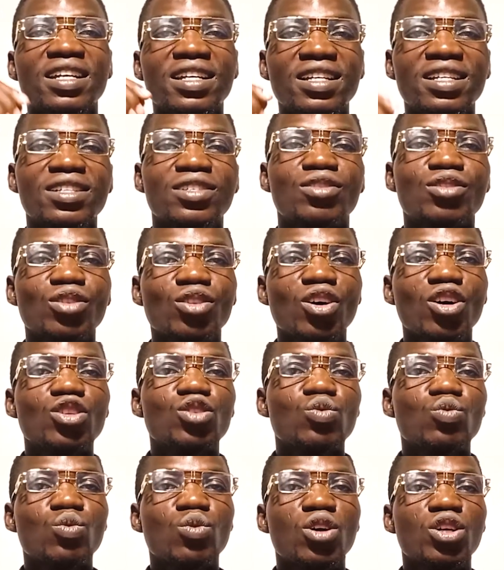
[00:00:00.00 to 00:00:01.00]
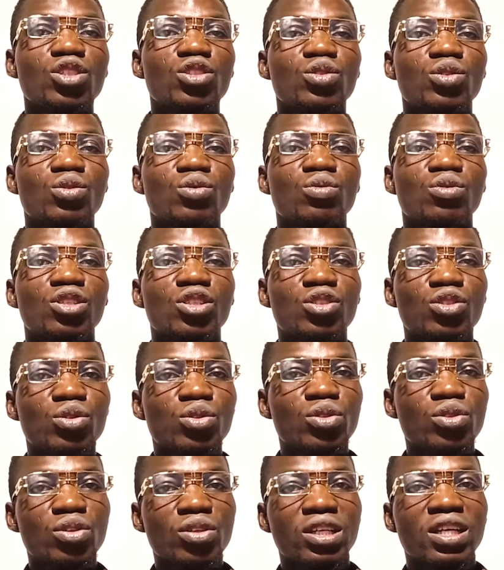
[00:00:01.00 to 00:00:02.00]
is not what you will
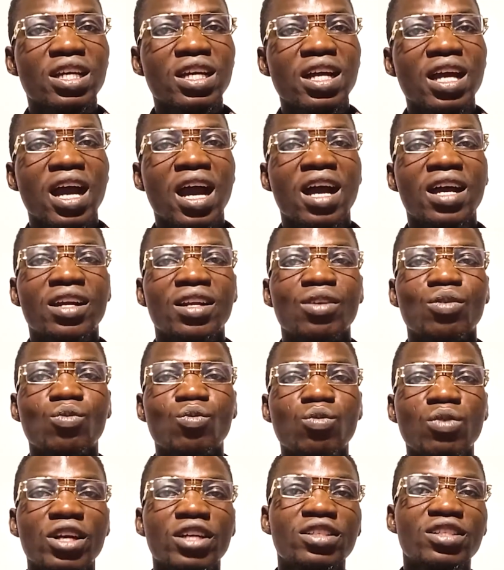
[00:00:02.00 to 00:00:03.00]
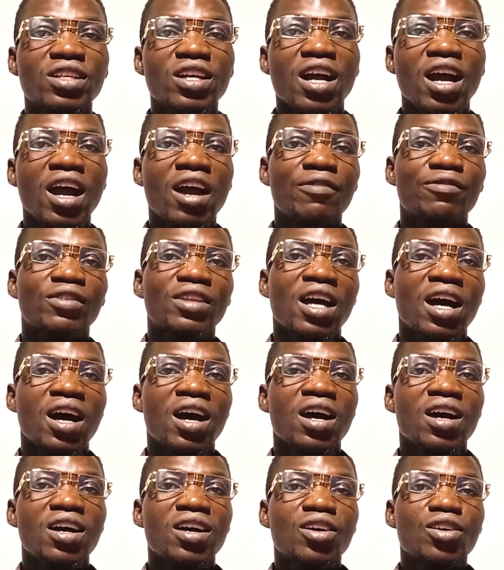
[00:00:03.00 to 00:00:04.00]
do today and wait
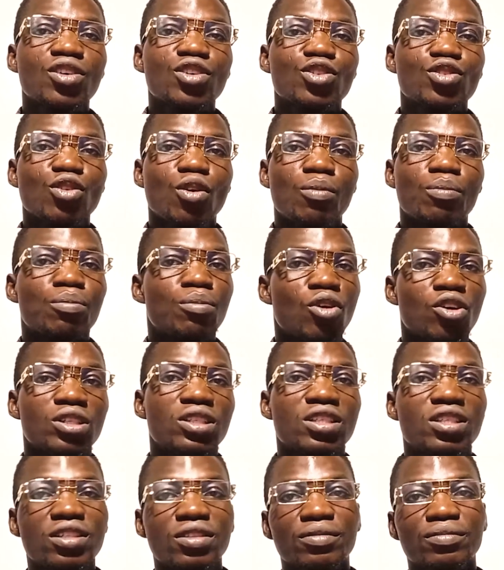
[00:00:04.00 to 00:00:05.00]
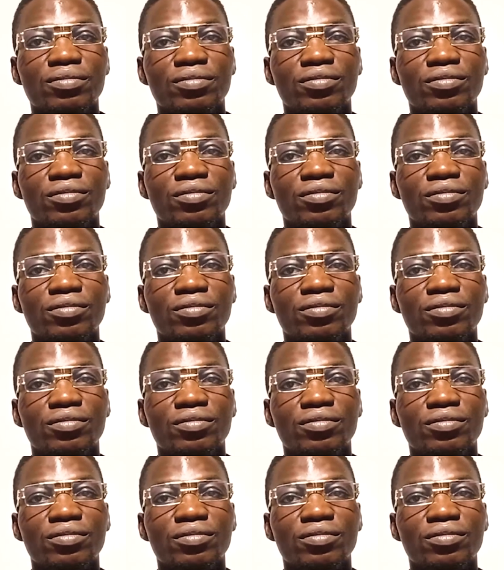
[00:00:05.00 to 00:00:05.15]
after some months.